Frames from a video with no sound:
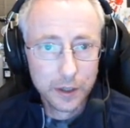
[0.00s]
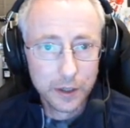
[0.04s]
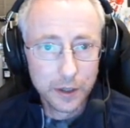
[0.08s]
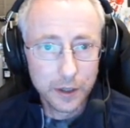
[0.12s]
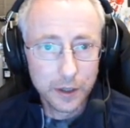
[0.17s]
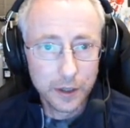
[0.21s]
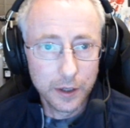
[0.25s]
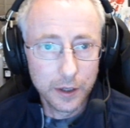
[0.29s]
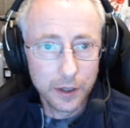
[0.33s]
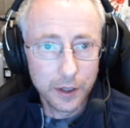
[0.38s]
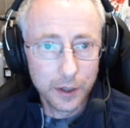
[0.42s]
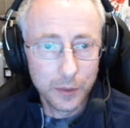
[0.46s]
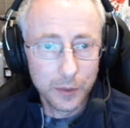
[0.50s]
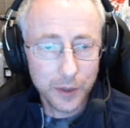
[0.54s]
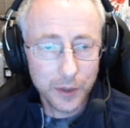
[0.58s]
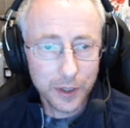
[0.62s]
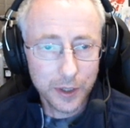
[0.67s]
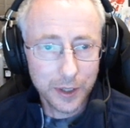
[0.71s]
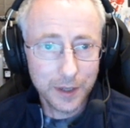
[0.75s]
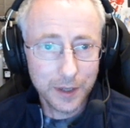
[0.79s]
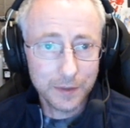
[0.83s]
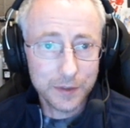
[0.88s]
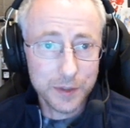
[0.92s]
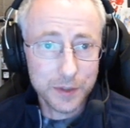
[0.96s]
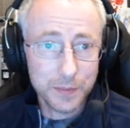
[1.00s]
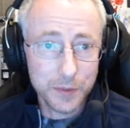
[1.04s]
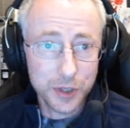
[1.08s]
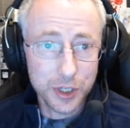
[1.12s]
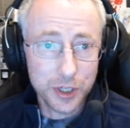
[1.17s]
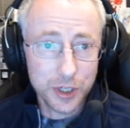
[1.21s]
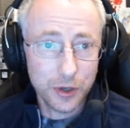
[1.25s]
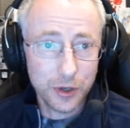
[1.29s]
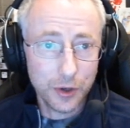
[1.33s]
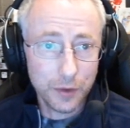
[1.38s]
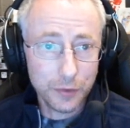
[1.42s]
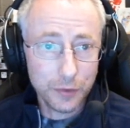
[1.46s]
We're going to have some
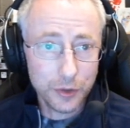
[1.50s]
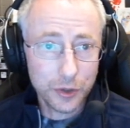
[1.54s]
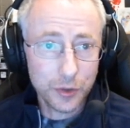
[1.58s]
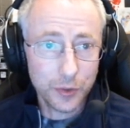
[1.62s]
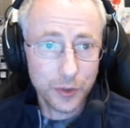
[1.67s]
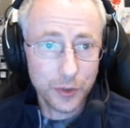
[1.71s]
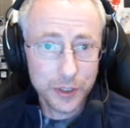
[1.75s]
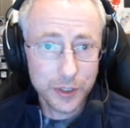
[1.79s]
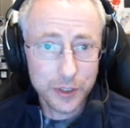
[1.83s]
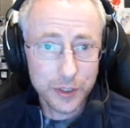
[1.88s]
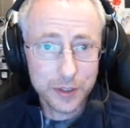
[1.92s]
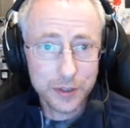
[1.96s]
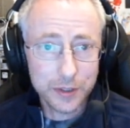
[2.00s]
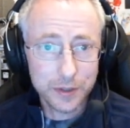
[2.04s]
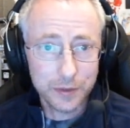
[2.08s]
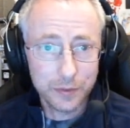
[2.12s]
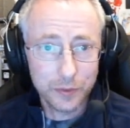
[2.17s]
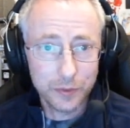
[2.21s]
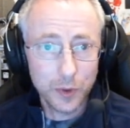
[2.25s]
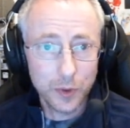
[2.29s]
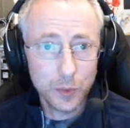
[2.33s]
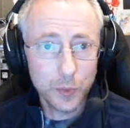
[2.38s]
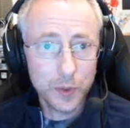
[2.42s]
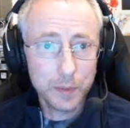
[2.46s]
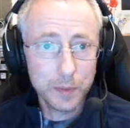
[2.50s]
tough choices of what we